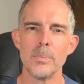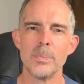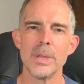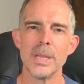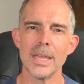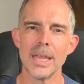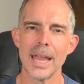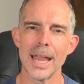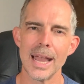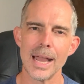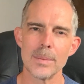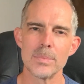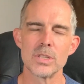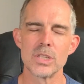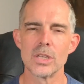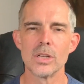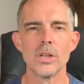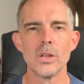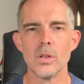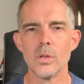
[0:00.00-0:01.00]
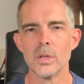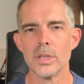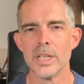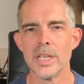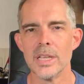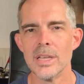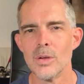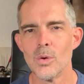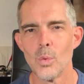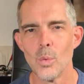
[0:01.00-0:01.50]
be
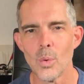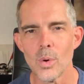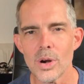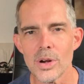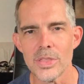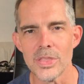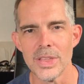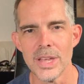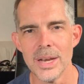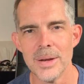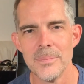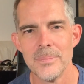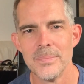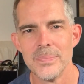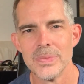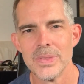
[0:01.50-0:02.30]
absolutely worth it.